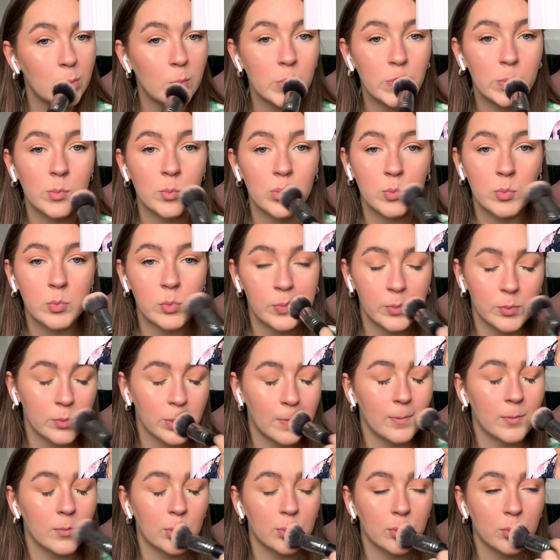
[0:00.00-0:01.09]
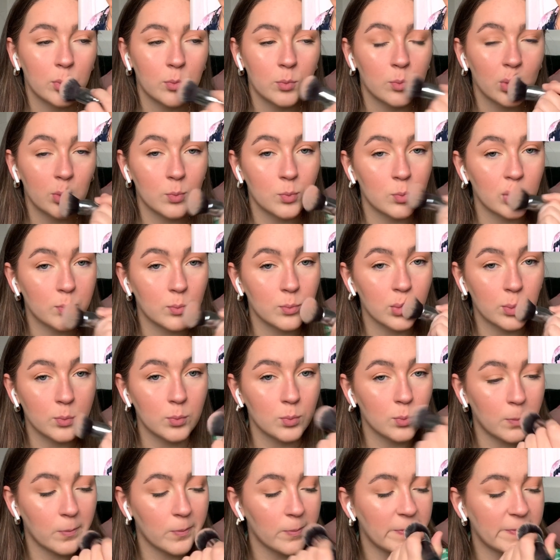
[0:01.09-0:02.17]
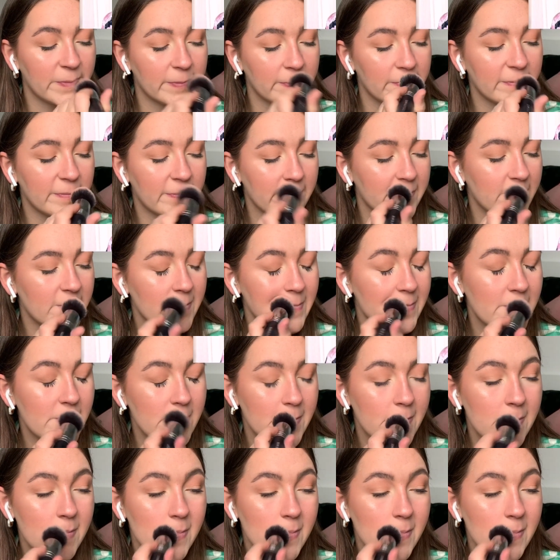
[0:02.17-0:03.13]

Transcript: and it can kind of make you look like you had a popsicle or something.